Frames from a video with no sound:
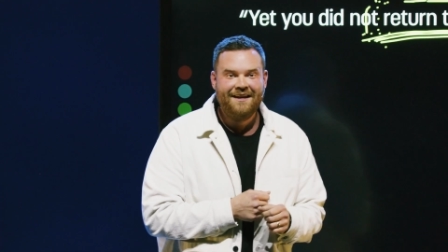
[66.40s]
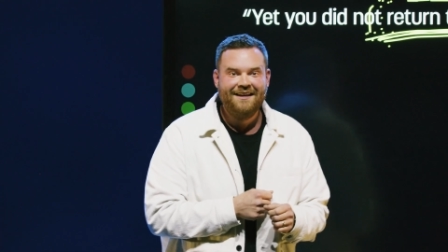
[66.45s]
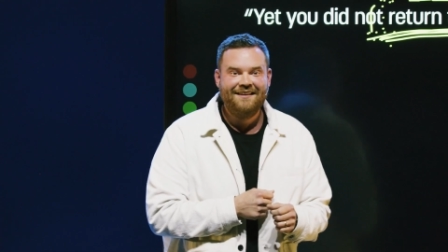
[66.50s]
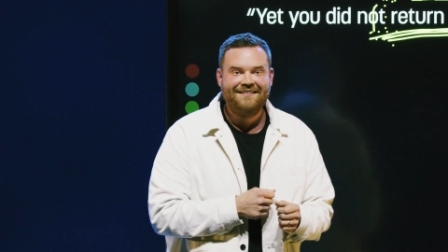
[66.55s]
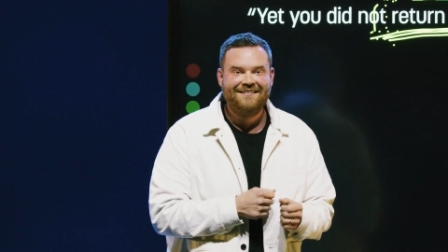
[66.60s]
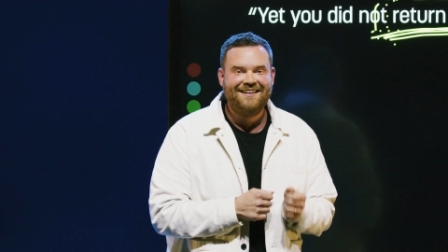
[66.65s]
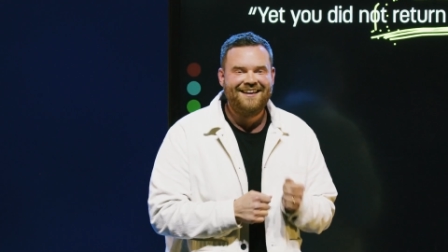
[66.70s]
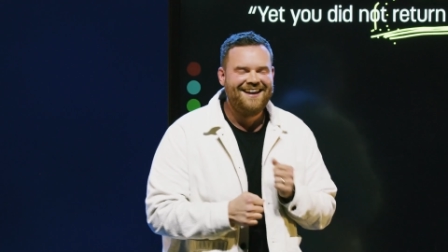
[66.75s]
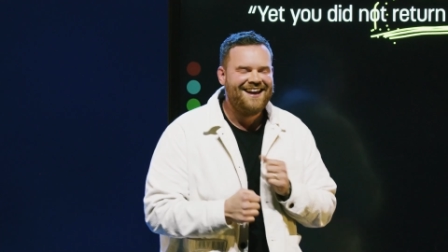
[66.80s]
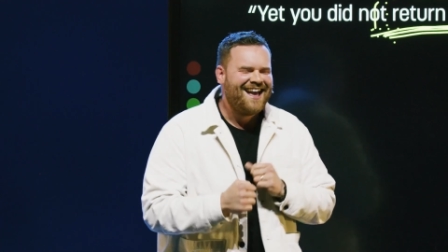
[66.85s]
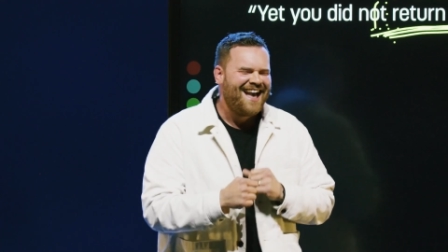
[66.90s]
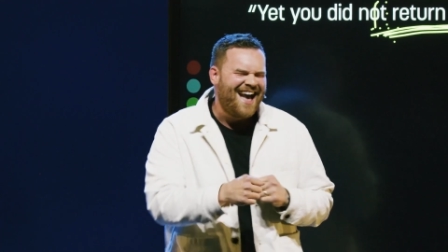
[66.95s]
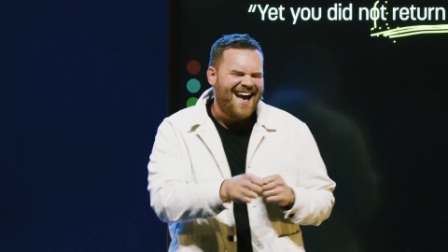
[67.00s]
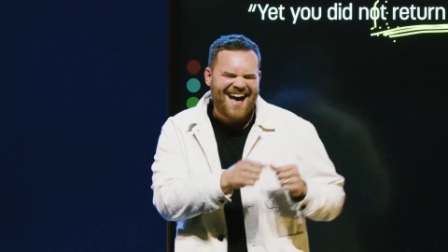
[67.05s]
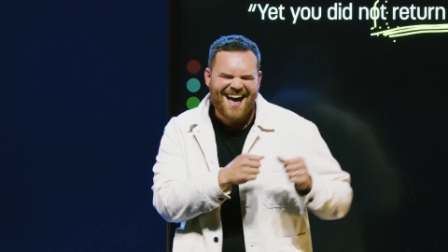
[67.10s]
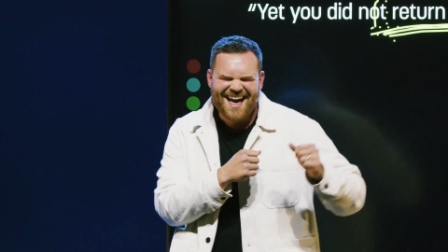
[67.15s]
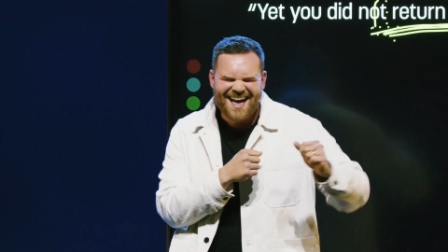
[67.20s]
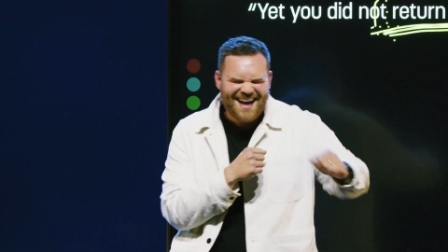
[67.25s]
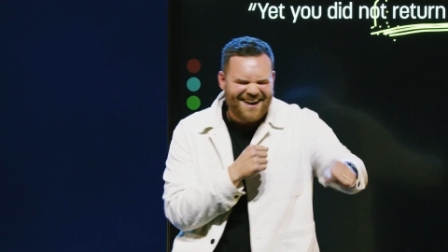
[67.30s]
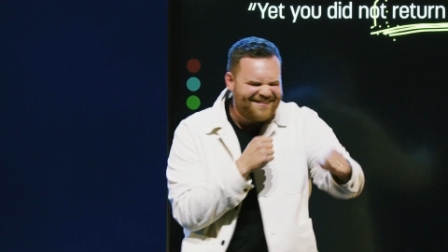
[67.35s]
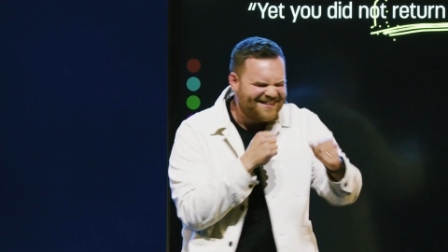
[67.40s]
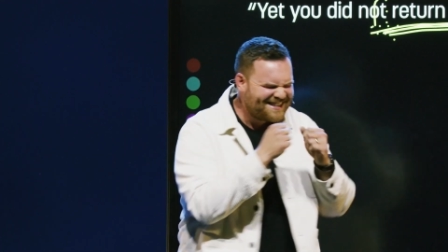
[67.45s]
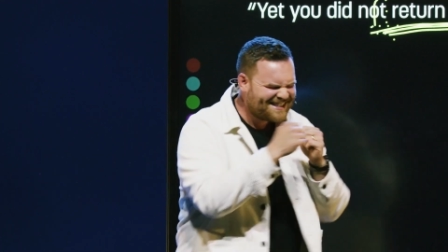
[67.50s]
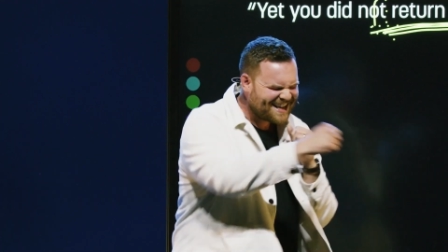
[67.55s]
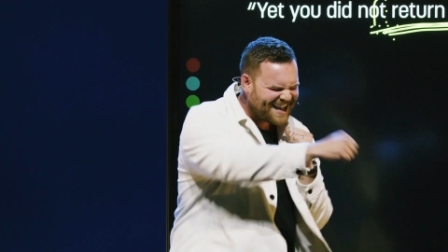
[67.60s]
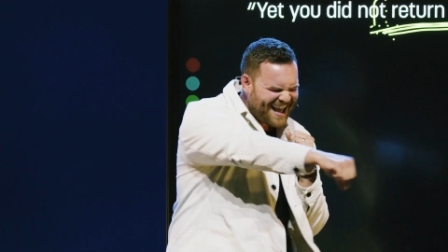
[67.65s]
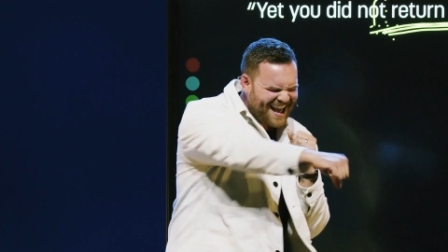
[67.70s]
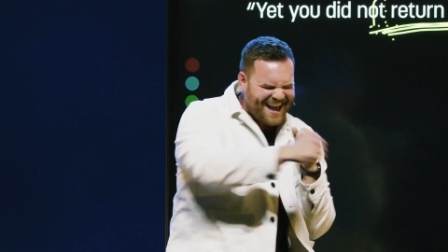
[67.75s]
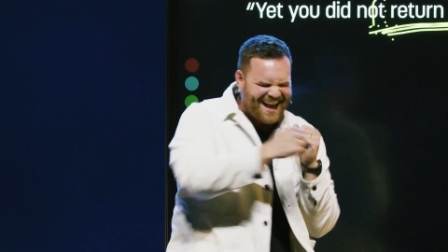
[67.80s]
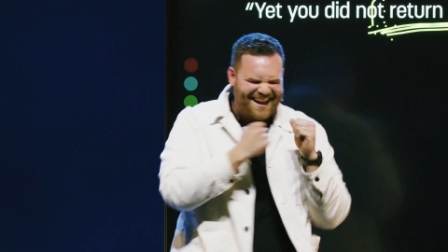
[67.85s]
it's the eye of the
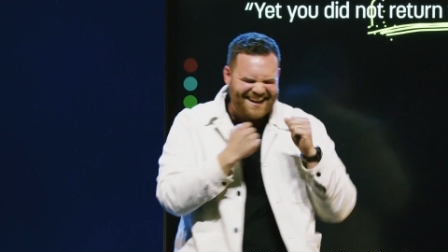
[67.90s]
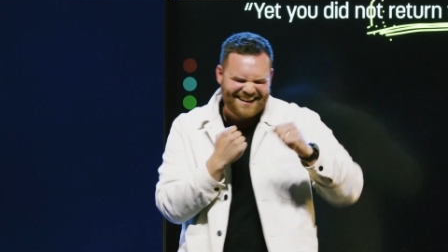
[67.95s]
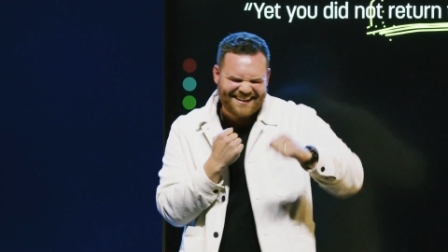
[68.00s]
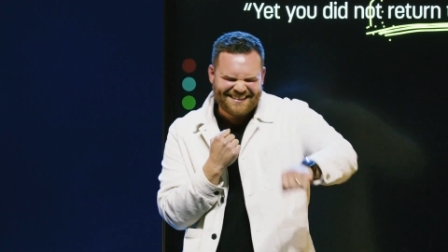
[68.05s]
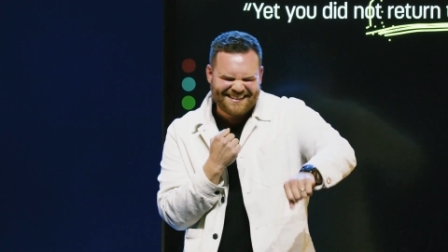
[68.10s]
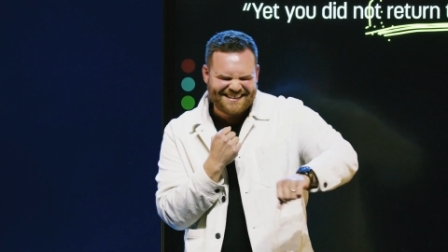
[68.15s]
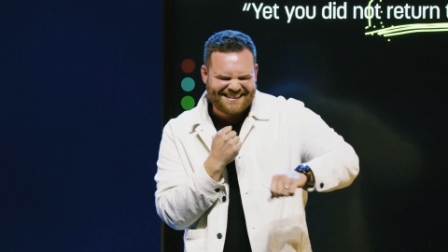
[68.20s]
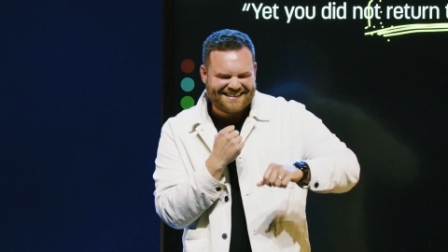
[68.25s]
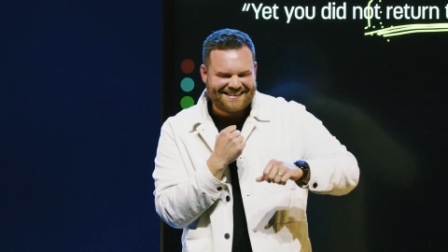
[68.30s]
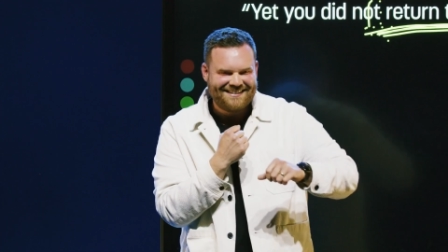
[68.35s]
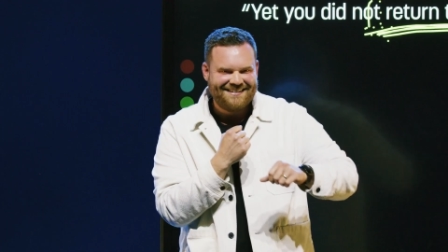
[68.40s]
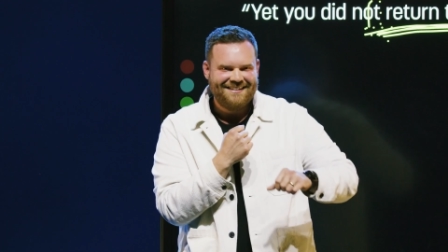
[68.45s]
tigers.